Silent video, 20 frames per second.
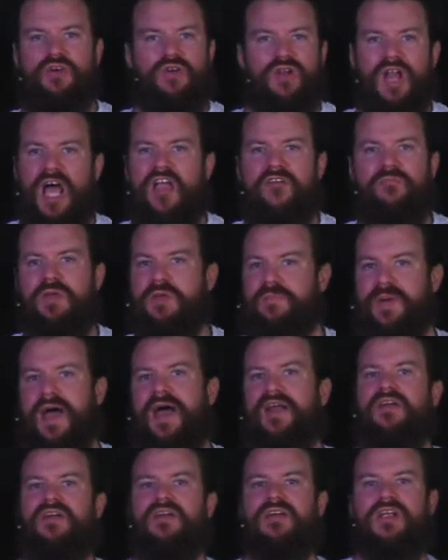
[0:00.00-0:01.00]
throughout life be
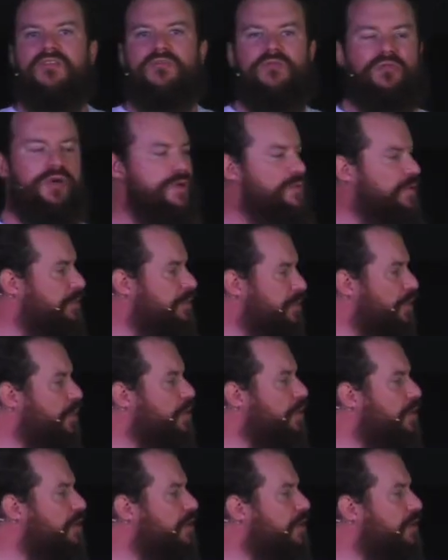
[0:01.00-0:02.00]
better if we were
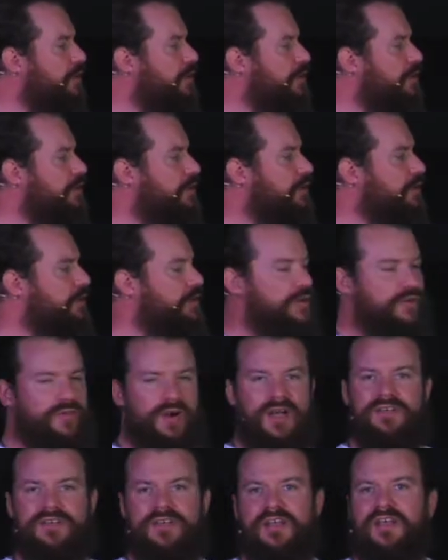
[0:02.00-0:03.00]
more
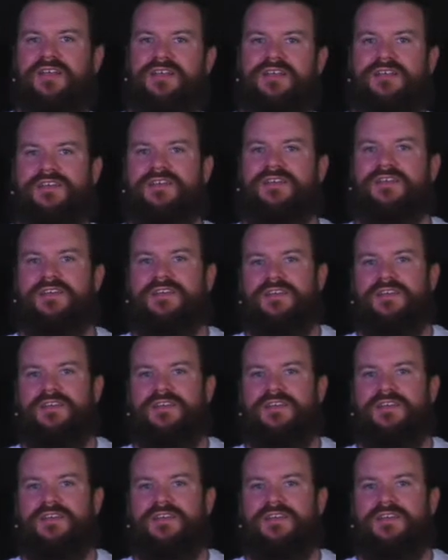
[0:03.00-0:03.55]
Christ-like?